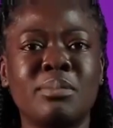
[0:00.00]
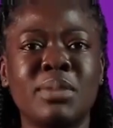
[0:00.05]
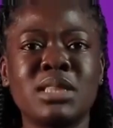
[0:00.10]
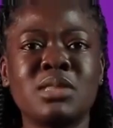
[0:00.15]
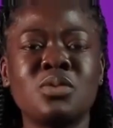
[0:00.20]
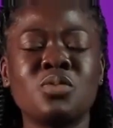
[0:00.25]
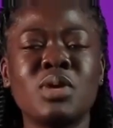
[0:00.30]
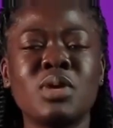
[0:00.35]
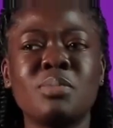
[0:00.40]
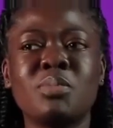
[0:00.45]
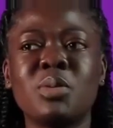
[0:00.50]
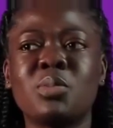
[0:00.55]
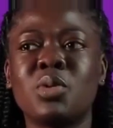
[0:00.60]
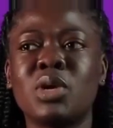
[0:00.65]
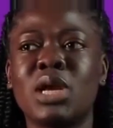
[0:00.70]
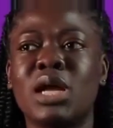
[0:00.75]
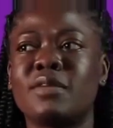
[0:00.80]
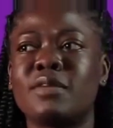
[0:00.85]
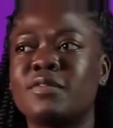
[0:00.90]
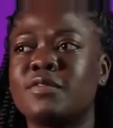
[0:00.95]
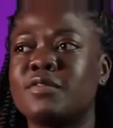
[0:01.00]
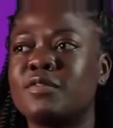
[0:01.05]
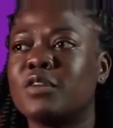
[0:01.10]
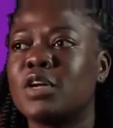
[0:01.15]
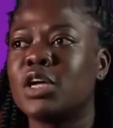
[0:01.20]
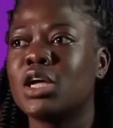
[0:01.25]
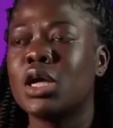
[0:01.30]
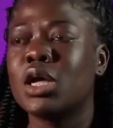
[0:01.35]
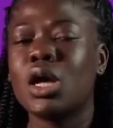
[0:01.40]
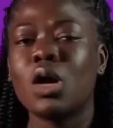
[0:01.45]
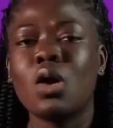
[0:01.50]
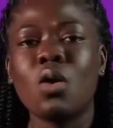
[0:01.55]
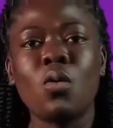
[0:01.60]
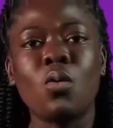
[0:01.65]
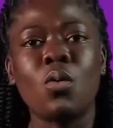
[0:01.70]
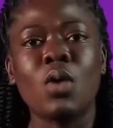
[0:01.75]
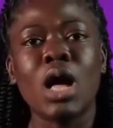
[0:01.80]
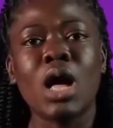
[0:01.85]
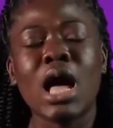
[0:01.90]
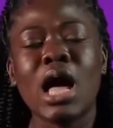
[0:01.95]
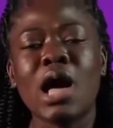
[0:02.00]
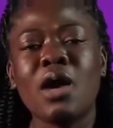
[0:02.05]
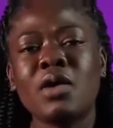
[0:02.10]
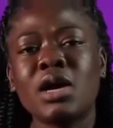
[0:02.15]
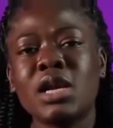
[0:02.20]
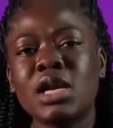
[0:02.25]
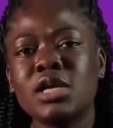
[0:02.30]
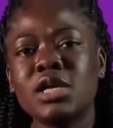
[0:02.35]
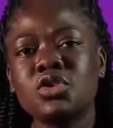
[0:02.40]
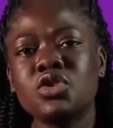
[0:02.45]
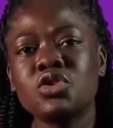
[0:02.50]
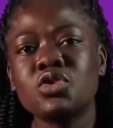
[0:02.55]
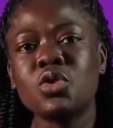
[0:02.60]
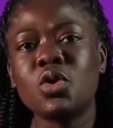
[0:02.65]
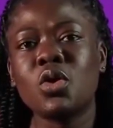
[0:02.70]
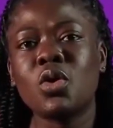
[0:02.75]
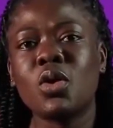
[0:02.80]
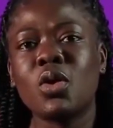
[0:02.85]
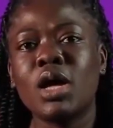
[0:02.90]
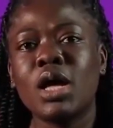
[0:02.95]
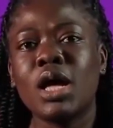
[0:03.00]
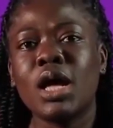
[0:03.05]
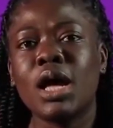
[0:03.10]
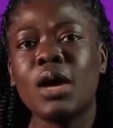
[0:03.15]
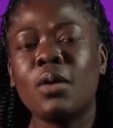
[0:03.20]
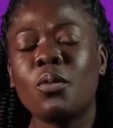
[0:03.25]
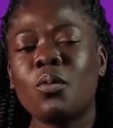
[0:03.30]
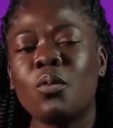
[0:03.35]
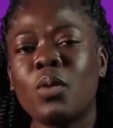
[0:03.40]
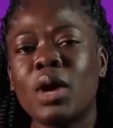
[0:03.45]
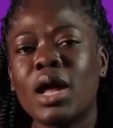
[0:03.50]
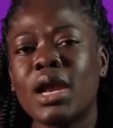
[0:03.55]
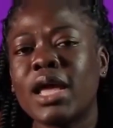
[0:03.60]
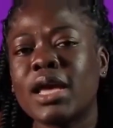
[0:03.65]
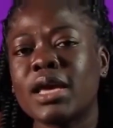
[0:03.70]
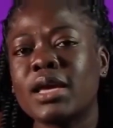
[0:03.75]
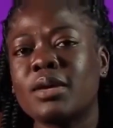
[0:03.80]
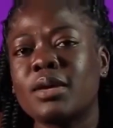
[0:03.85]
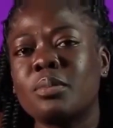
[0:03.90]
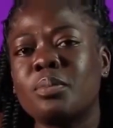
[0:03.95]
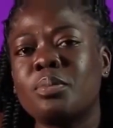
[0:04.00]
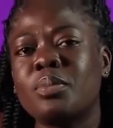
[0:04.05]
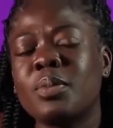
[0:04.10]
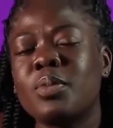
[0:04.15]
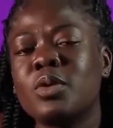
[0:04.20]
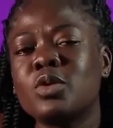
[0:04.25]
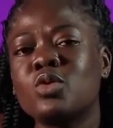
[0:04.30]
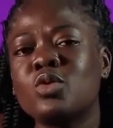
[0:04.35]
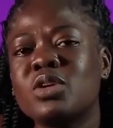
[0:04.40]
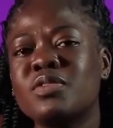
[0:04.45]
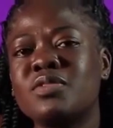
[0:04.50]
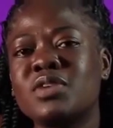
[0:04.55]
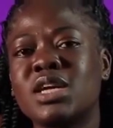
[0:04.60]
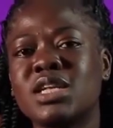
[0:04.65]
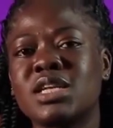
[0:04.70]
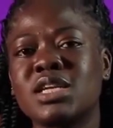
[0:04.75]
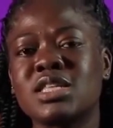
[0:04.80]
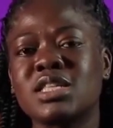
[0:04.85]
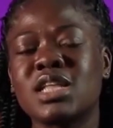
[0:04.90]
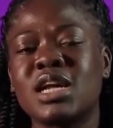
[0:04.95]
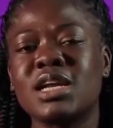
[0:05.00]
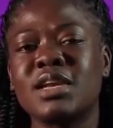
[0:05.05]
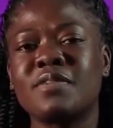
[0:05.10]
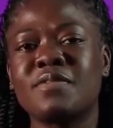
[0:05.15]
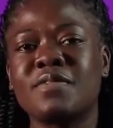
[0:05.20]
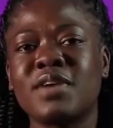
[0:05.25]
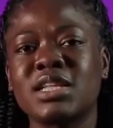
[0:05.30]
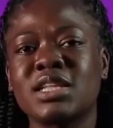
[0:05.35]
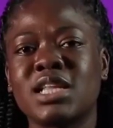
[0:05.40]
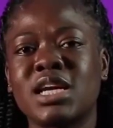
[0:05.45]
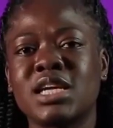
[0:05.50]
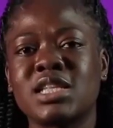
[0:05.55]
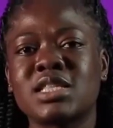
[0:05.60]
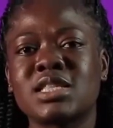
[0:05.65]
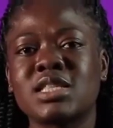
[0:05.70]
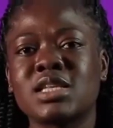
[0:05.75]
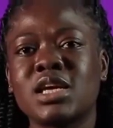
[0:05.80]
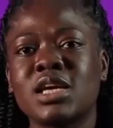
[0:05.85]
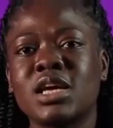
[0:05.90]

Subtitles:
But the way people have, oh, how can I, do you know, like, people don't even understand the fact that